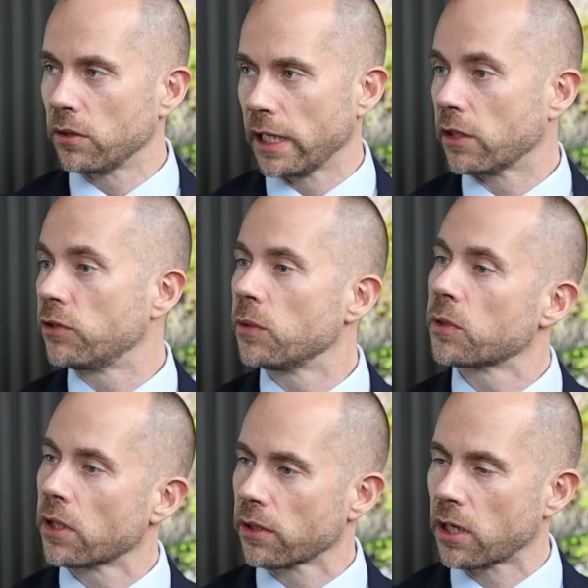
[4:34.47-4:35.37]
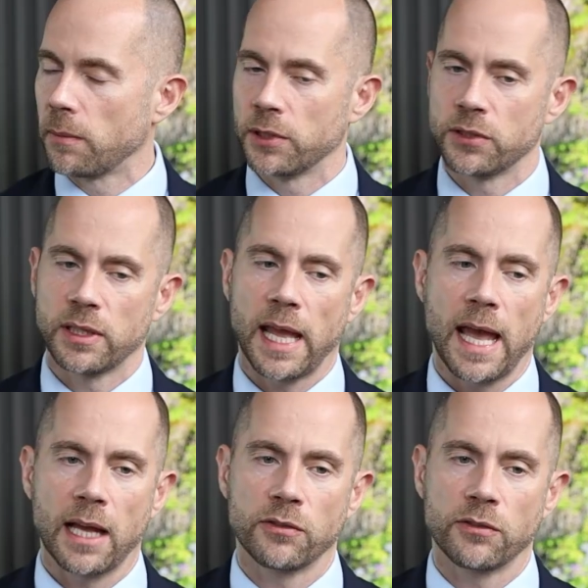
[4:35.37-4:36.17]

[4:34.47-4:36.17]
like you see with other companies that they add.